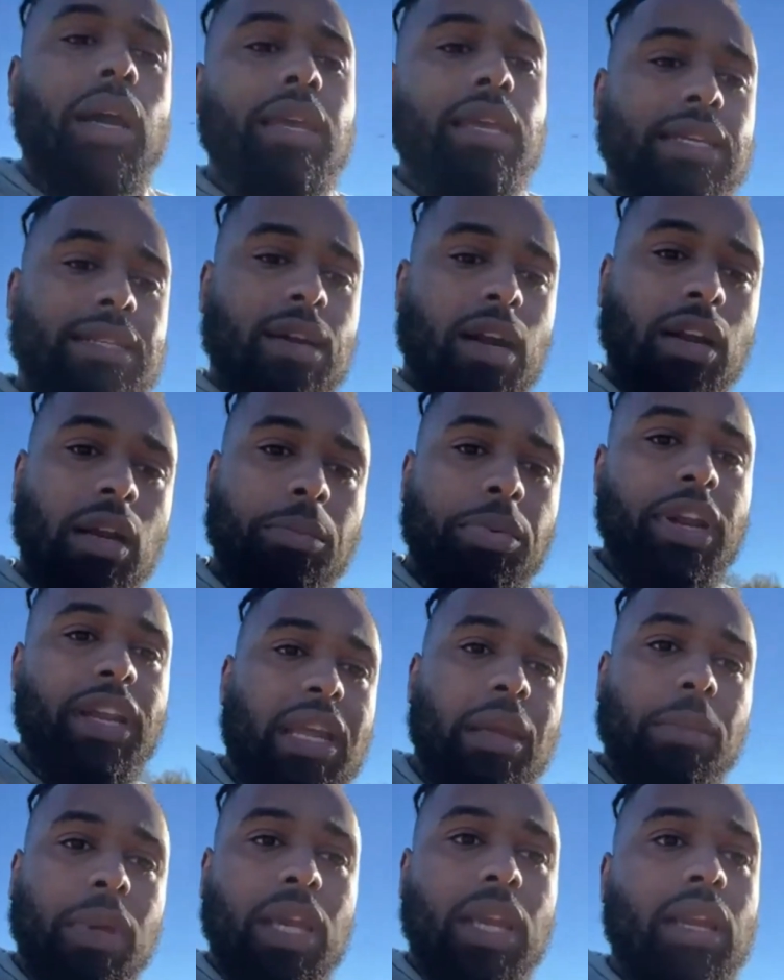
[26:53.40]
he started
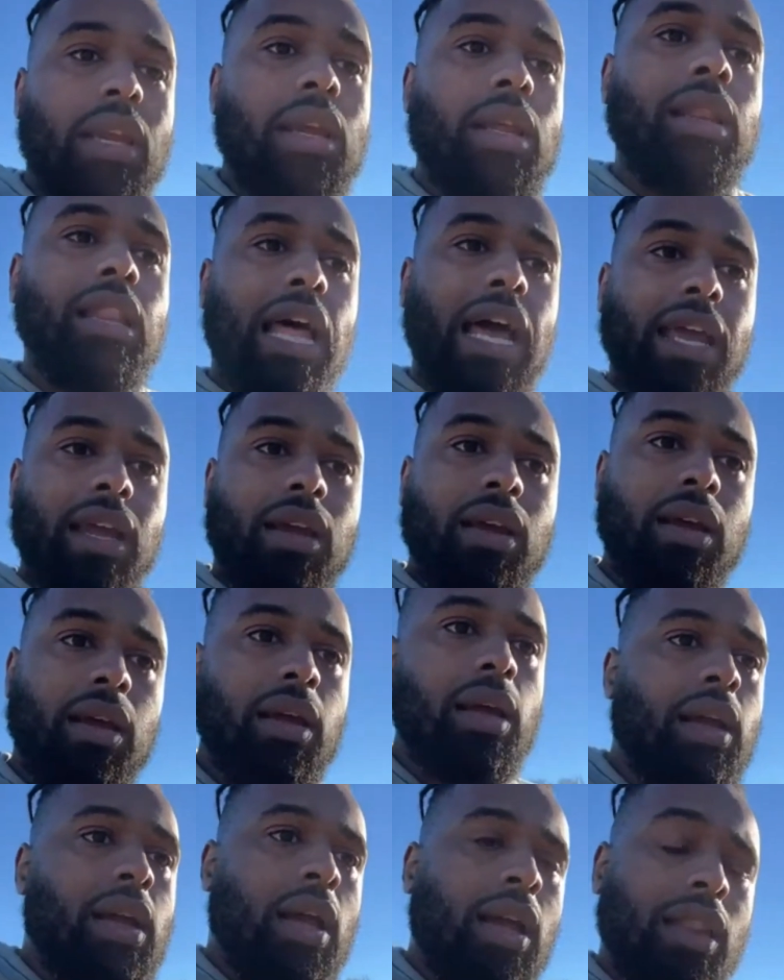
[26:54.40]
bringing me like,
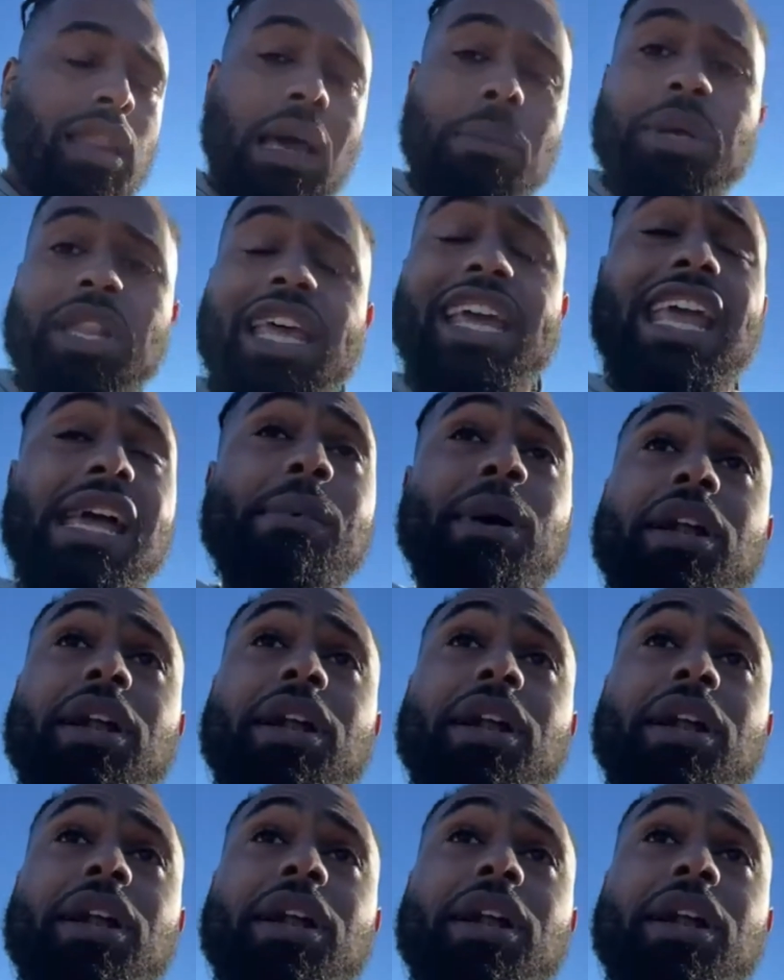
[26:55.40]
I mean, they came